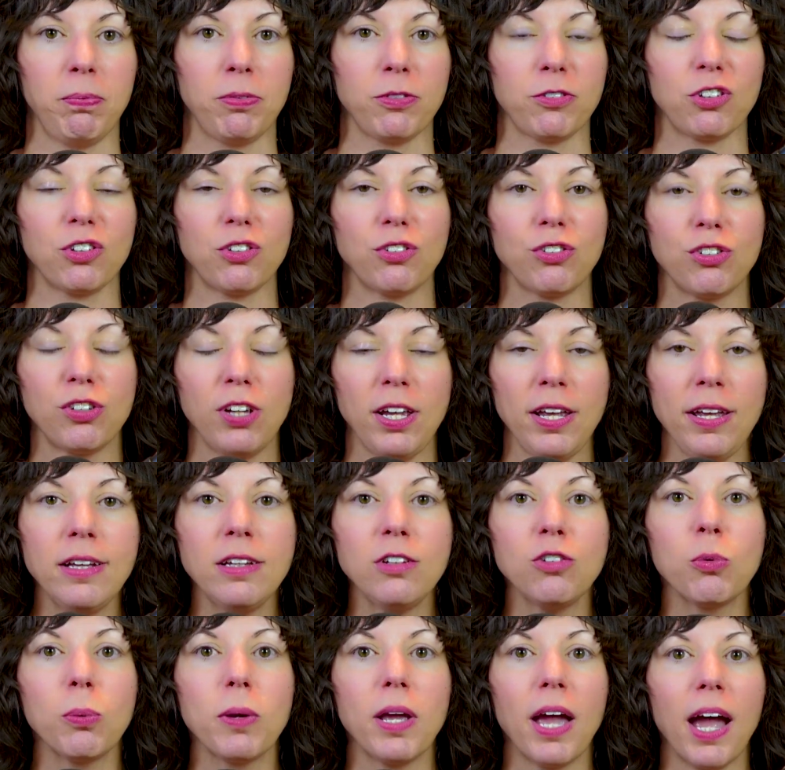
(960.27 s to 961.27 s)
To
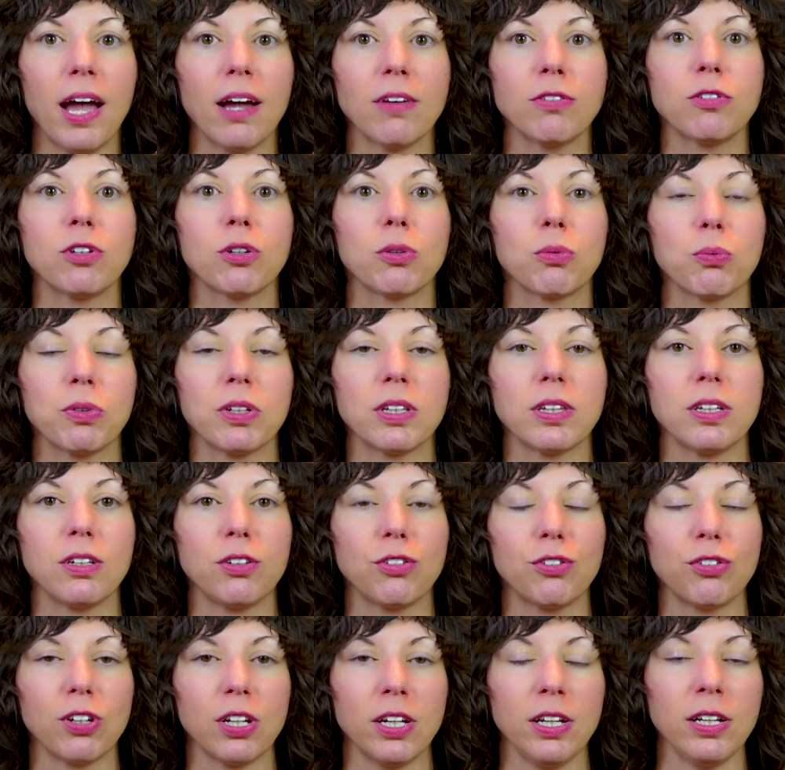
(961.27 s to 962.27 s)
change, we have to really
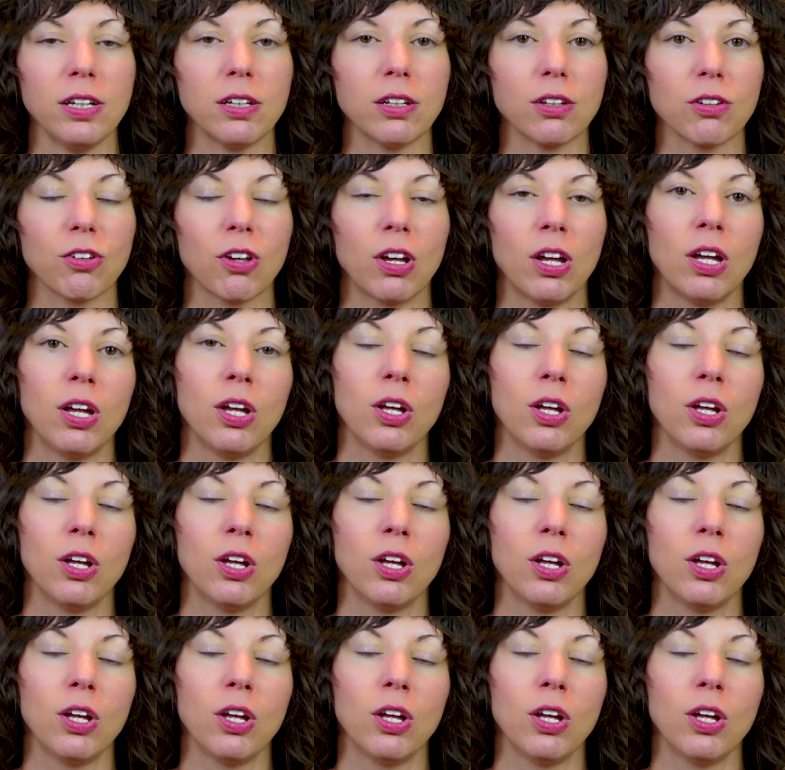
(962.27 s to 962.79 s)
change.